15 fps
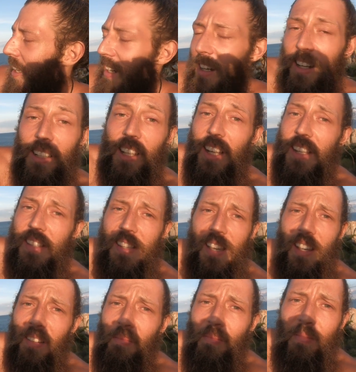Oh guys,
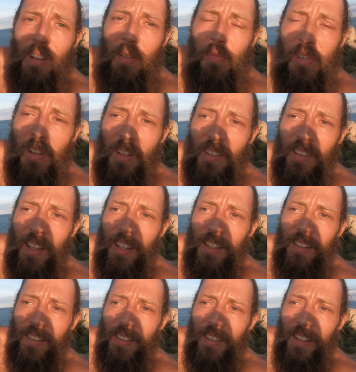yeah, I'm so
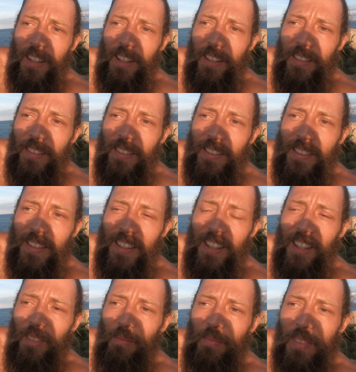excited and
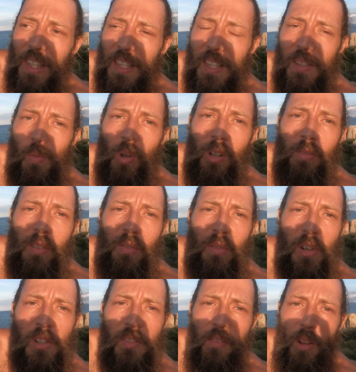yeah, this is one of the
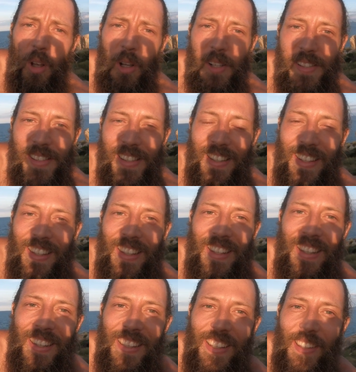first blogs,
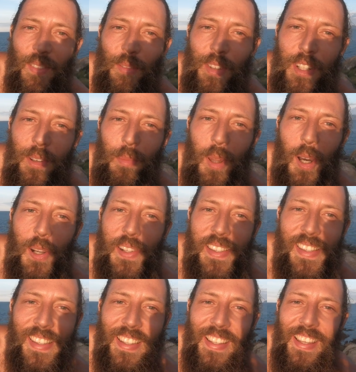video
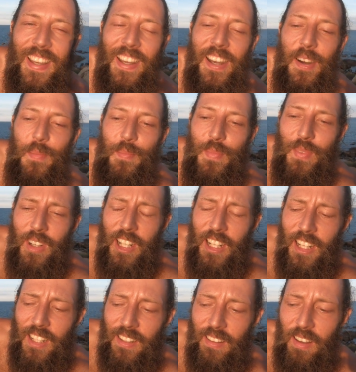blogs, um,
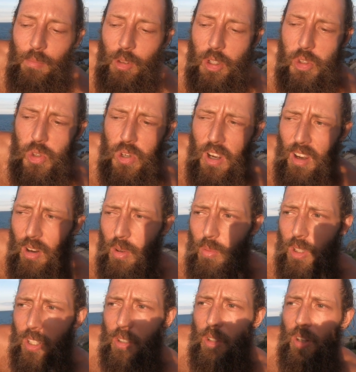and I'm not sure how I
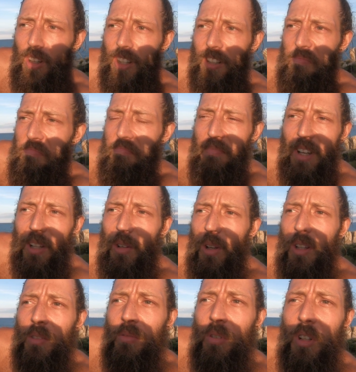want to call it. I
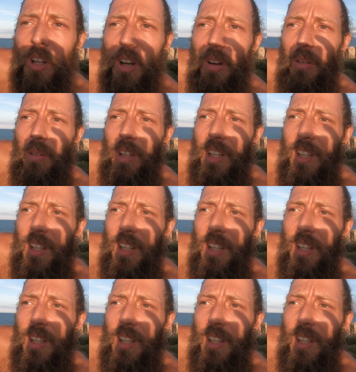call it for now